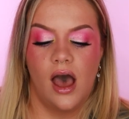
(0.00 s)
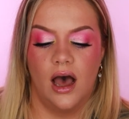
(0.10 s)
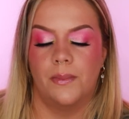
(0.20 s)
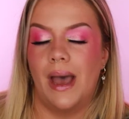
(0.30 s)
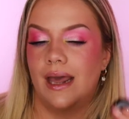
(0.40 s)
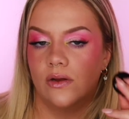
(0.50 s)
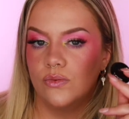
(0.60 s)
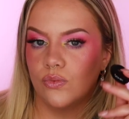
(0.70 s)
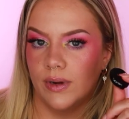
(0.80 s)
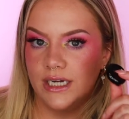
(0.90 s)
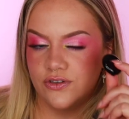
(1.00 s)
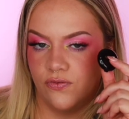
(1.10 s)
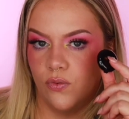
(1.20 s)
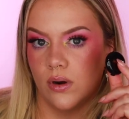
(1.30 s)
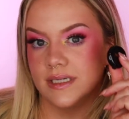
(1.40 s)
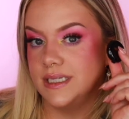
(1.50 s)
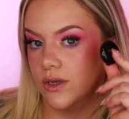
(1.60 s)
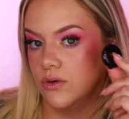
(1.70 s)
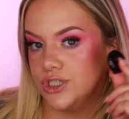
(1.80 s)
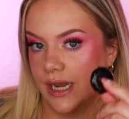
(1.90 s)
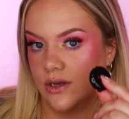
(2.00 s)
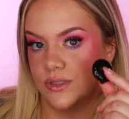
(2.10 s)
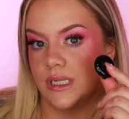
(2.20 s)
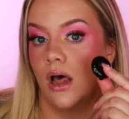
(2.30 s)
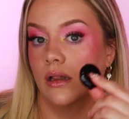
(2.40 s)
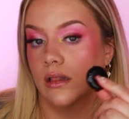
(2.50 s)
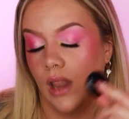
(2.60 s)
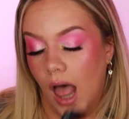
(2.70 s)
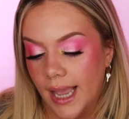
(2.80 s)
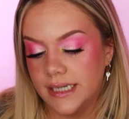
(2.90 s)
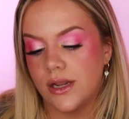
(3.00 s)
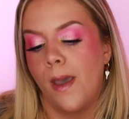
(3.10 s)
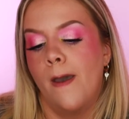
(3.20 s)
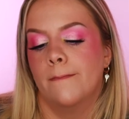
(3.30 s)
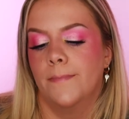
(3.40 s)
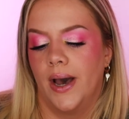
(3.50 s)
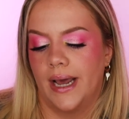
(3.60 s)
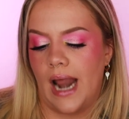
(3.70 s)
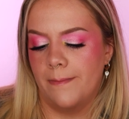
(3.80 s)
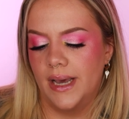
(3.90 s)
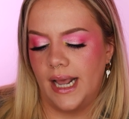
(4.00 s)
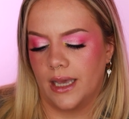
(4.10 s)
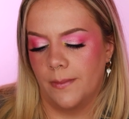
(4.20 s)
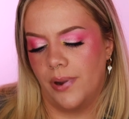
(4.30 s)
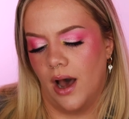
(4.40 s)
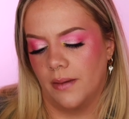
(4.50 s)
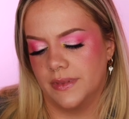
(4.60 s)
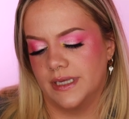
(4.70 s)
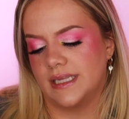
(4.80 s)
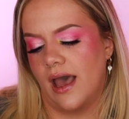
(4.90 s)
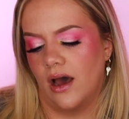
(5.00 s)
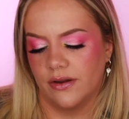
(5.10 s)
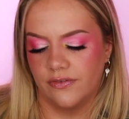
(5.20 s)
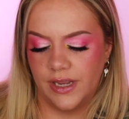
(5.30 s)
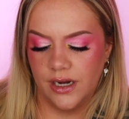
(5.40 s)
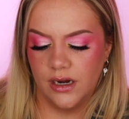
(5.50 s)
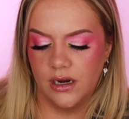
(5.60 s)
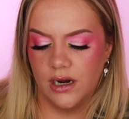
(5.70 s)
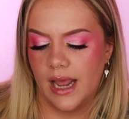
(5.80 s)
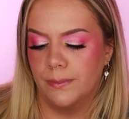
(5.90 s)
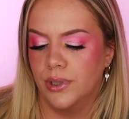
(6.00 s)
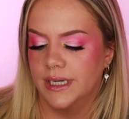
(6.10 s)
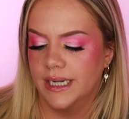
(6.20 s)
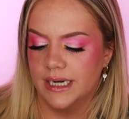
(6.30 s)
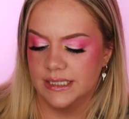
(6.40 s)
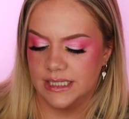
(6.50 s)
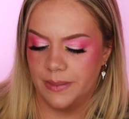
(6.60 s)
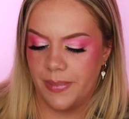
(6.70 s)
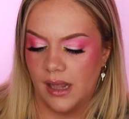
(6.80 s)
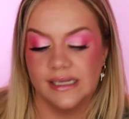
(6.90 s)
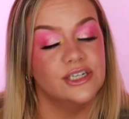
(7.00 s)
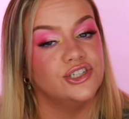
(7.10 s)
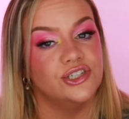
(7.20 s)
I don't reach for single shadows a lot, but I bet I could pop this out of here and put it in a Z palette